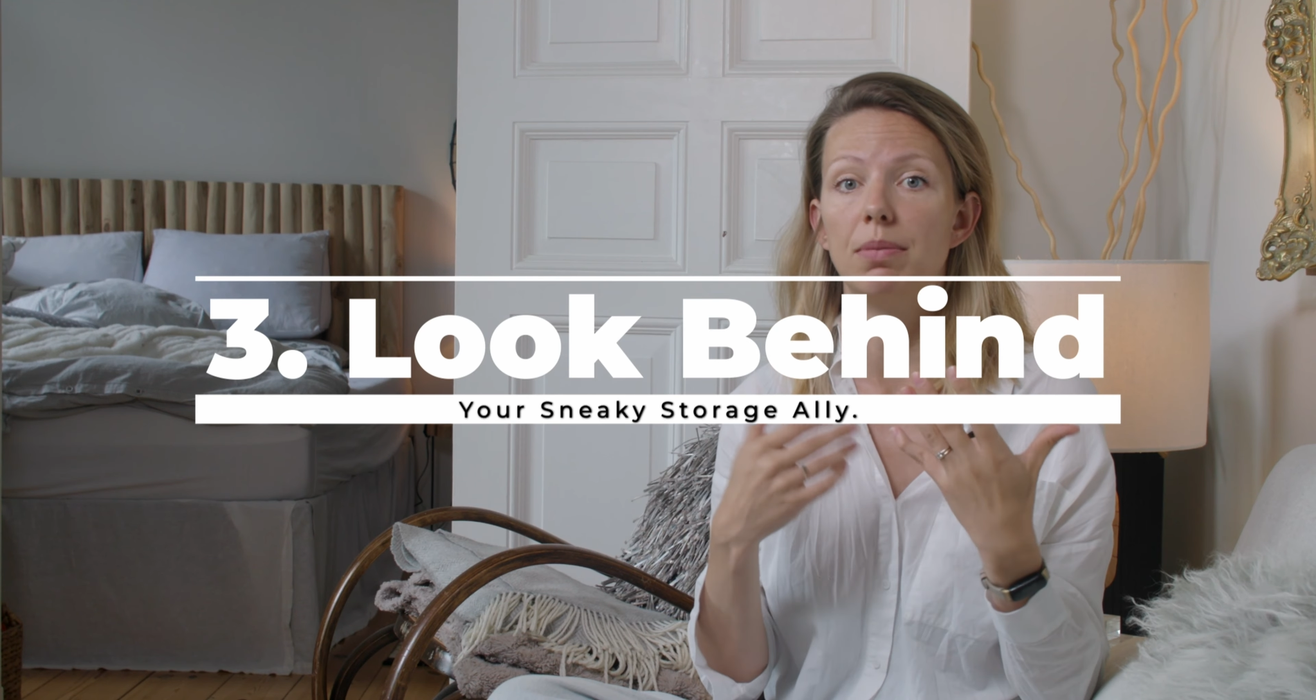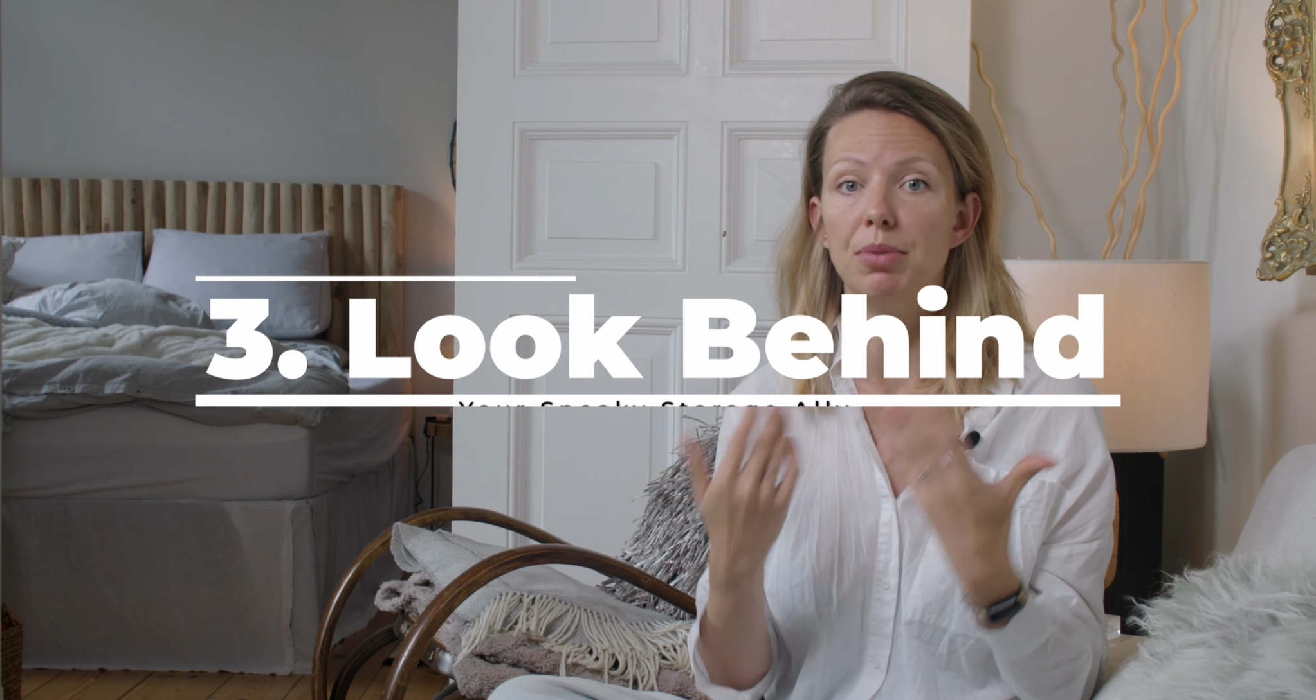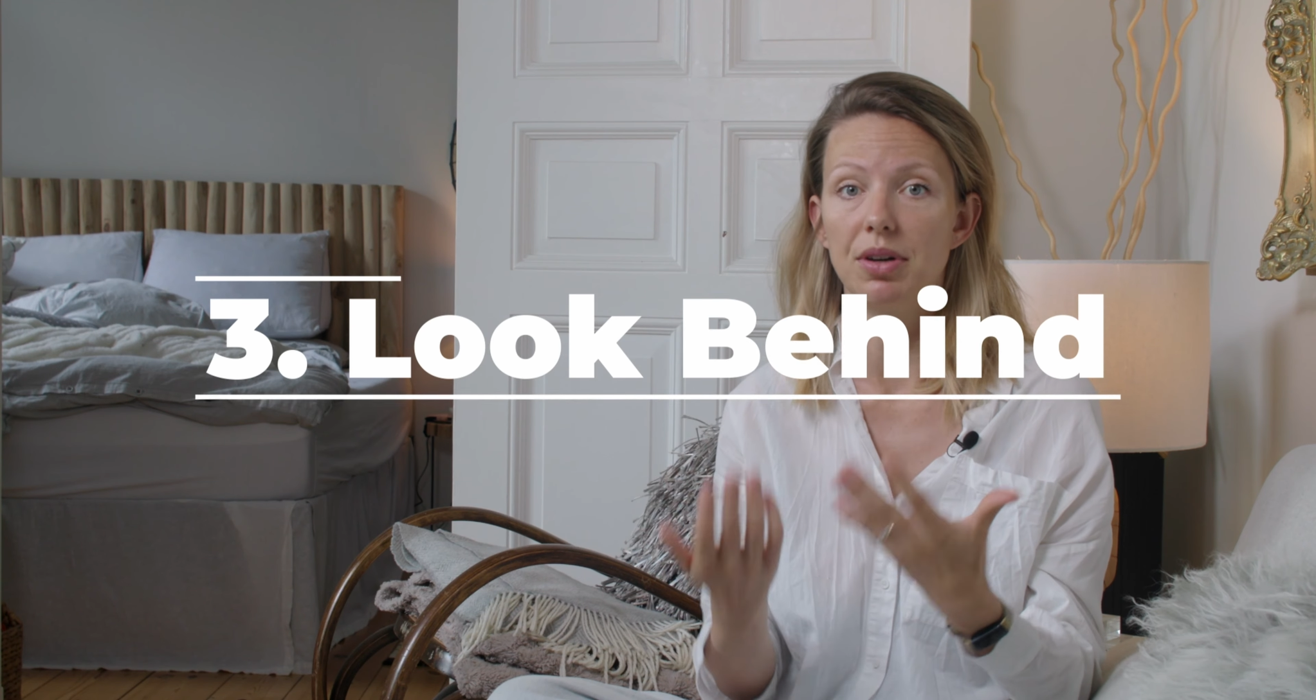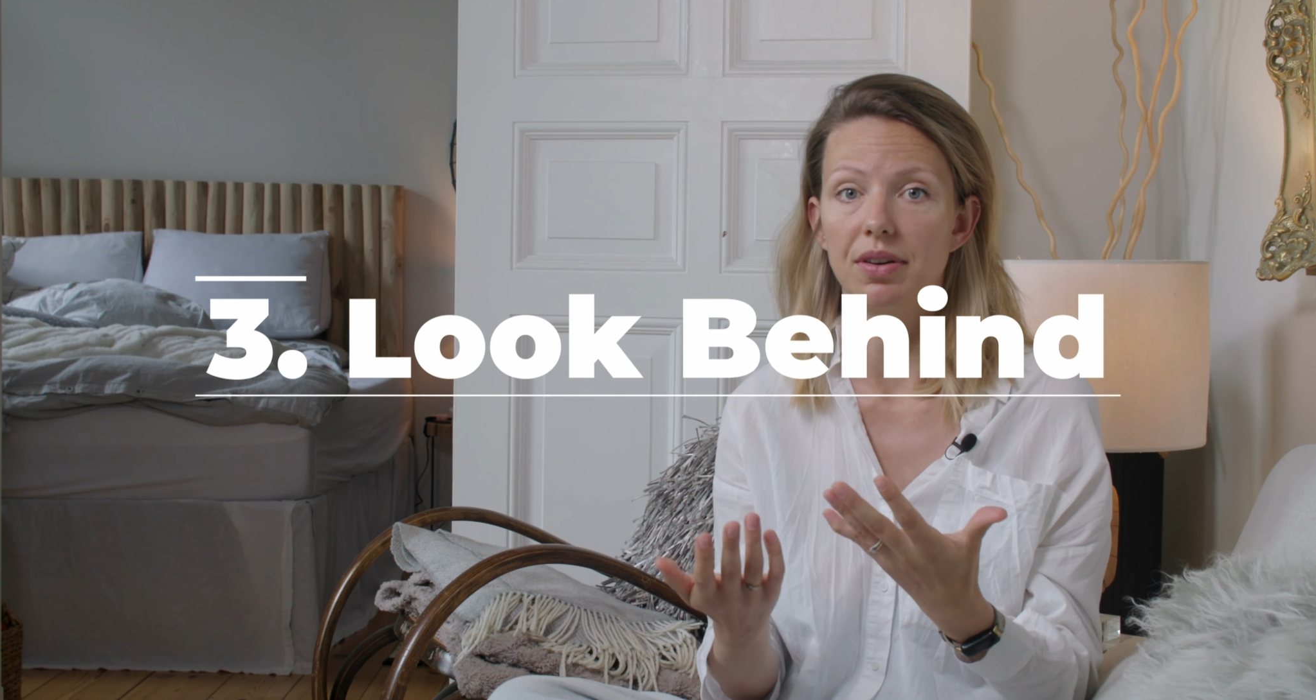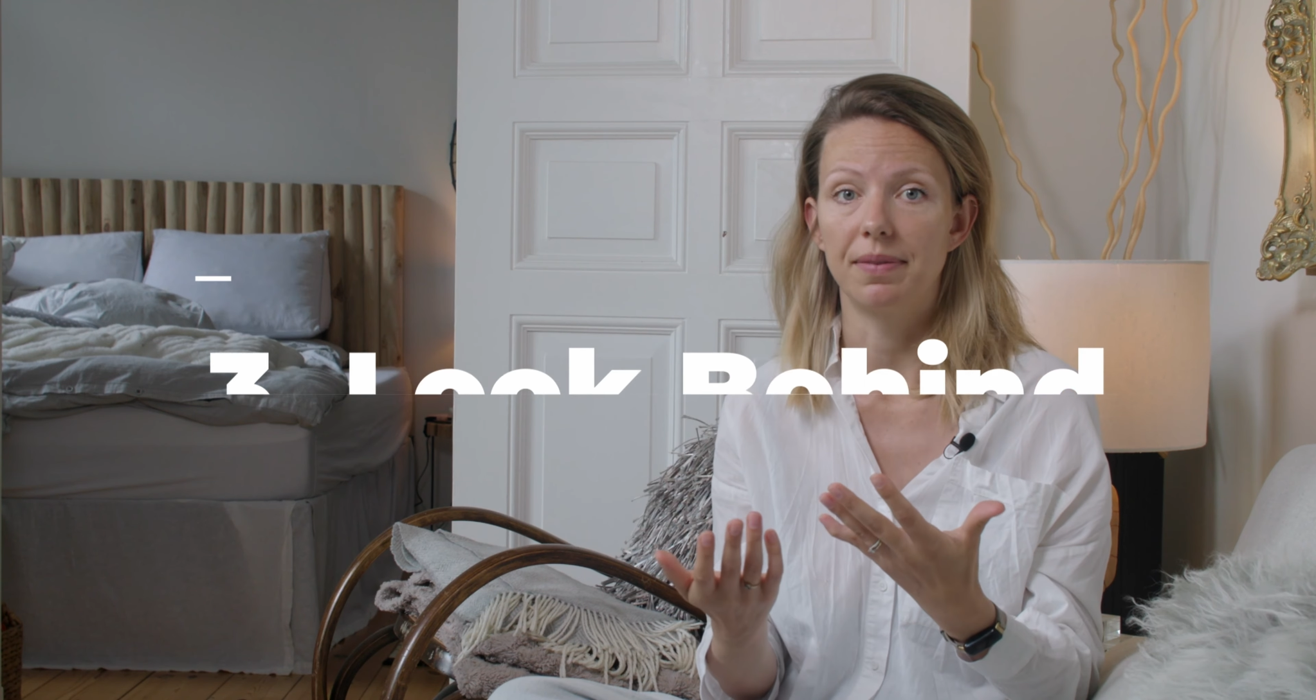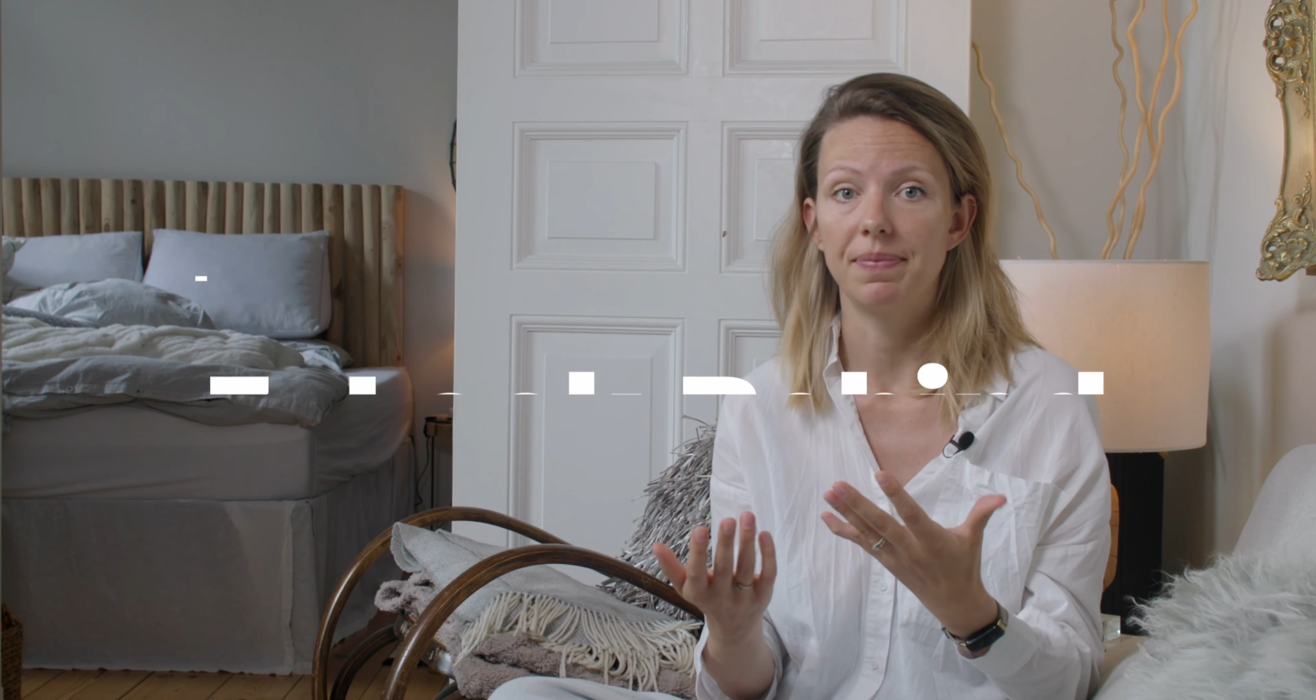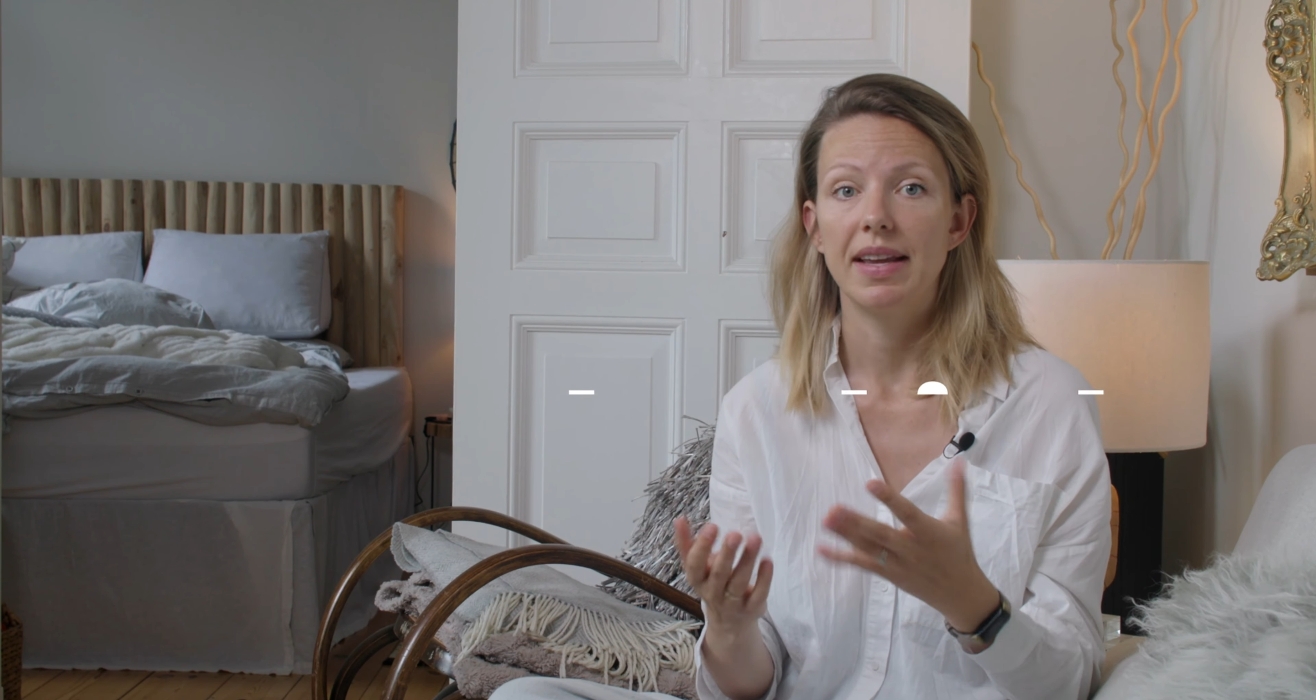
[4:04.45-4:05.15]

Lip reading: mirror.